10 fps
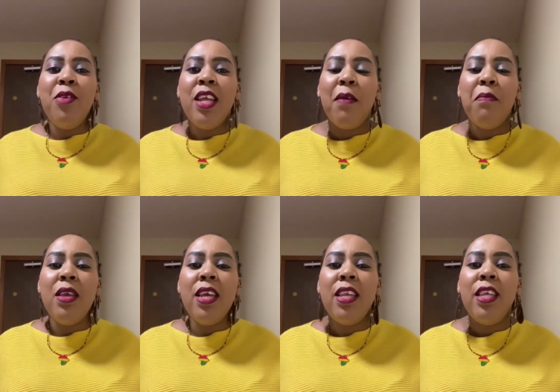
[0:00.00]

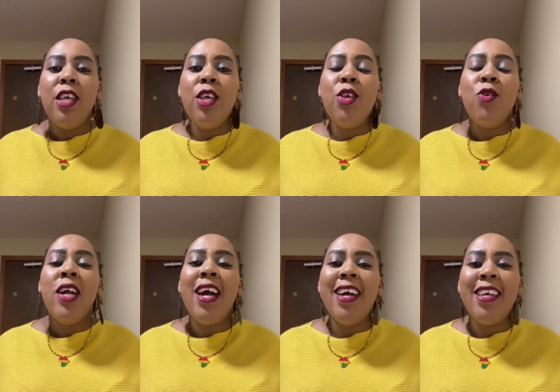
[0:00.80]
niambieni, you
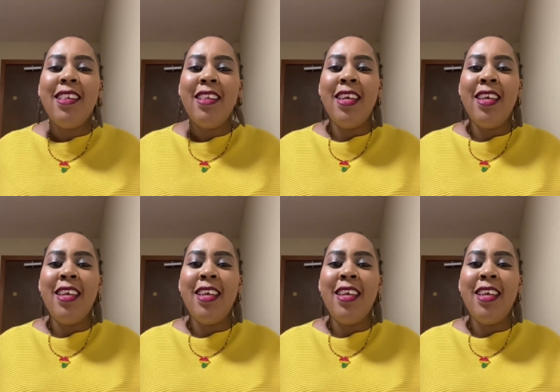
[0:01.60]
guys,